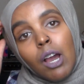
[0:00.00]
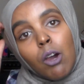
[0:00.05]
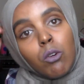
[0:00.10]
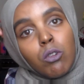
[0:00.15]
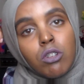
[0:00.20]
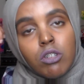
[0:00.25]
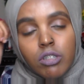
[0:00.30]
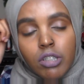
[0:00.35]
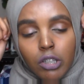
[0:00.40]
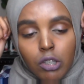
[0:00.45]
I
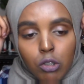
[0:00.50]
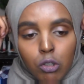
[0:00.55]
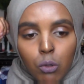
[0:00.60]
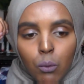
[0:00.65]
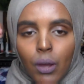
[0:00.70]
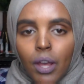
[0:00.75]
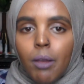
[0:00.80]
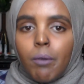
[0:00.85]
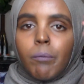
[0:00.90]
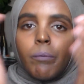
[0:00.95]
was just like, you
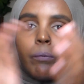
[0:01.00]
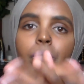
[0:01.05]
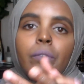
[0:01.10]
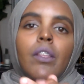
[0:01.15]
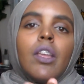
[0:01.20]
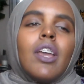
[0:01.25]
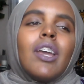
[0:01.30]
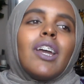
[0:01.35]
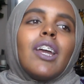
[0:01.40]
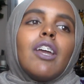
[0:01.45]
know what?
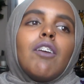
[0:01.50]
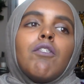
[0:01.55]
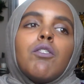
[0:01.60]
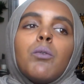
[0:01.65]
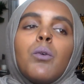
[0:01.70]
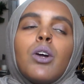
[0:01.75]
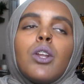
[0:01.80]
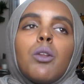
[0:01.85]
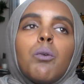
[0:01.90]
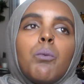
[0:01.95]
If
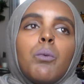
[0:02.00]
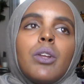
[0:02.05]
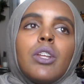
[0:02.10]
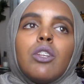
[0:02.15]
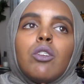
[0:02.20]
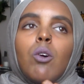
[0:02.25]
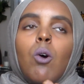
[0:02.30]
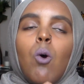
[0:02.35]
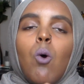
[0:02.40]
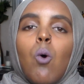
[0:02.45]
you want to
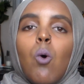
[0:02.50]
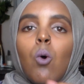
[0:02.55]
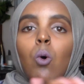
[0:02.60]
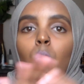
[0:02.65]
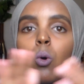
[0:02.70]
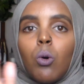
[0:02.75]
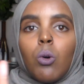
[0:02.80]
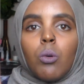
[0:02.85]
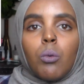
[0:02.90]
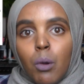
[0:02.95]
read the
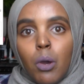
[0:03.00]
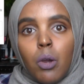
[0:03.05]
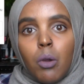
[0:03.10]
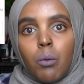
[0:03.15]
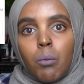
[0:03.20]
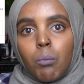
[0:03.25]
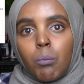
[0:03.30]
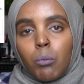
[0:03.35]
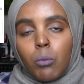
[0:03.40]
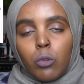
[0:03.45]
whole
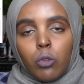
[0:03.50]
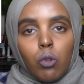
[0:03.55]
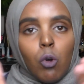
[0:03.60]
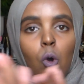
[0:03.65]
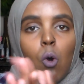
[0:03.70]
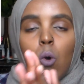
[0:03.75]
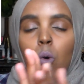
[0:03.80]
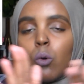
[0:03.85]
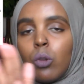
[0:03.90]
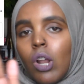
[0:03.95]
book, the
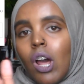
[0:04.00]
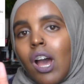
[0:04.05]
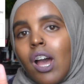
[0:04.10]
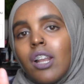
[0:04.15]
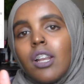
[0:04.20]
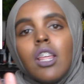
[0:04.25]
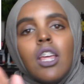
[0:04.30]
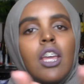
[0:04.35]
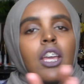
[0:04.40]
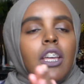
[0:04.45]
whole
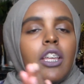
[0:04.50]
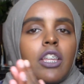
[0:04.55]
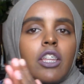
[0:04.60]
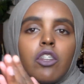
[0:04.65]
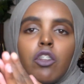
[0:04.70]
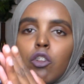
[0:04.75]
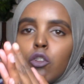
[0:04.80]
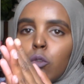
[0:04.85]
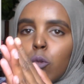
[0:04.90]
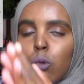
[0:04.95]
Quran,
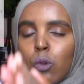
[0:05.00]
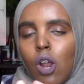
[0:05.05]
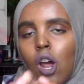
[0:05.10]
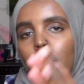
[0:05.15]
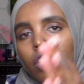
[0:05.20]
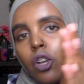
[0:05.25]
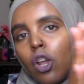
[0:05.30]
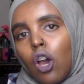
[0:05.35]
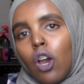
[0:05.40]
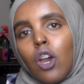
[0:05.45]
there's
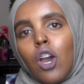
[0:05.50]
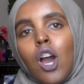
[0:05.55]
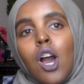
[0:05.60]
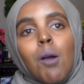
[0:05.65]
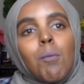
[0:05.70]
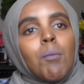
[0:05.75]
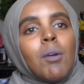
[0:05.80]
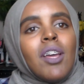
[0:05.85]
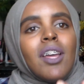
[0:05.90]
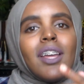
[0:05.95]

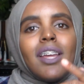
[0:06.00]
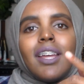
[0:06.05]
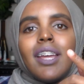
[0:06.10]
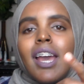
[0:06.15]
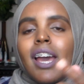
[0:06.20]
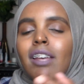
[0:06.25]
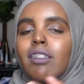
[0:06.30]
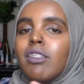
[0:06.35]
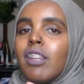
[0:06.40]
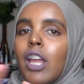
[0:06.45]
Quran.com. It
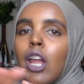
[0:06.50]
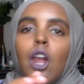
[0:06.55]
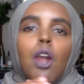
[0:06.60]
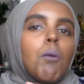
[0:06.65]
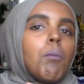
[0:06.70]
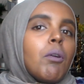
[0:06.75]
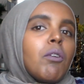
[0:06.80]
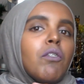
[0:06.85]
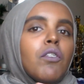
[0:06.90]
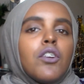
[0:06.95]
has the
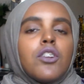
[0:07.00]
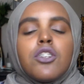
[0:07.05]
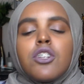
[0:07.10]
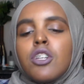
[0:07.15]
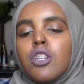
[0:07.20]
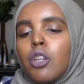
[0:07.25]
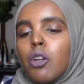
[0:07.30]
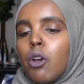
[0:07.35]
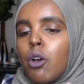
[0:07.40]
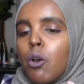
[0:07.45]
Arabic
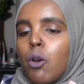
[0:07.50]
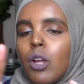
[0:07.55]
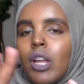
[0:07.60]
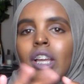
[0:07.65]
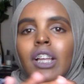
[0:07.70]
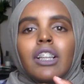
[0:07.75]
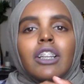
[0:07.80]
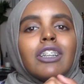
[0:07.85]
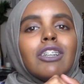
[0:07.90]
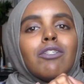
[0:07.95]
version, the
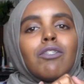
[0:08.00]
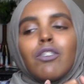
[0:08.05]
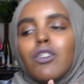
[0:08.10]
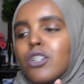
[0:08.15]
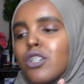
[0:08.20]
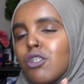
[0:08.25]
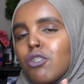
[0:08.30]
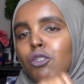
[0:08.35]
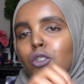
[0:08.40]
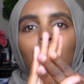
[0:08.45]
English
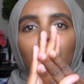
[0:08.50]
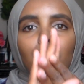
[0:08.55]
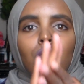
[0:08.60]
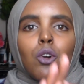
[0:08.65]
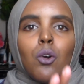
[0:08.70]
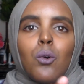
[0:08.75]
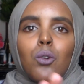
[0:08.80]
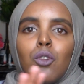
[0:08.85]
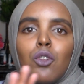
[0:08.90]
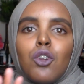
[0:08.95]
version. You can
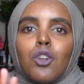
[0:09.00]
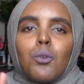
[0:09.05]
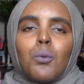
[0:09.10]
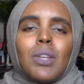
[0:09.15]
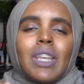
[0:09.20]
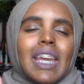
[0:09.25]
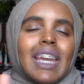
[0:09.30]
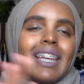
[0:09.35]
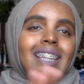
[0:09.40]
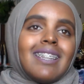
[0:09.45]
know and you can
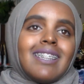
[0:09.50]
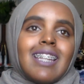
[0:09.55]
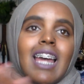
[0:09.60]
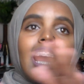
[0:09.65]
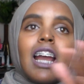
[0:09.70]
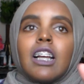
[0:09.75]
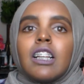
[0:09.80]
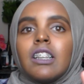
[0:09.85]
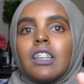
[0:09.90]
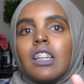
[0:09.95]
read
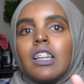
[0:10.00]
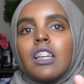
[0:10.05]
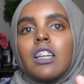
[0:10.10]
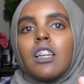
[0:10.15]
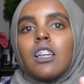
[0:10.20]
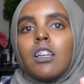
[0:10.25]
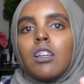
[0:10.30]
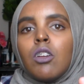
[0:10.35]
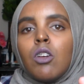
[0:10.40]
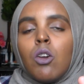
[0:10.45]
exactly
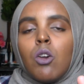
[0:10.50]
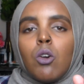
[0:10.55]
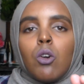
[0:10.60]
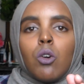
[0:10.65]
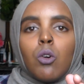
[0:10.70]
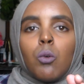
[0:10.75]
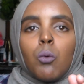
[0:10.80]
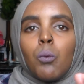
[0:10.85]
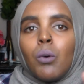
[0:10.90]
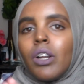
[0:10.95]

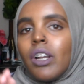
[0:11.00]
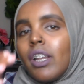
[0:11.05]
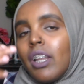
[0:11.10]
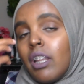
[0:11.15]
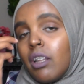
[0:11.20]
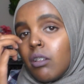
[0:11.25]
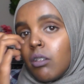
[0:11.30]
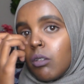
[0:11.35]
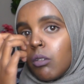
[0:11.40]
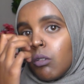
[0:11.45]
what
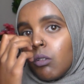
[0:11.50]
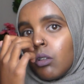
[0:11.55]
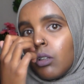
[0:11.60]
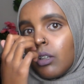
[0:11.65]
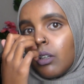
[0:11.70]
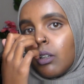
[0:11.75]
it is.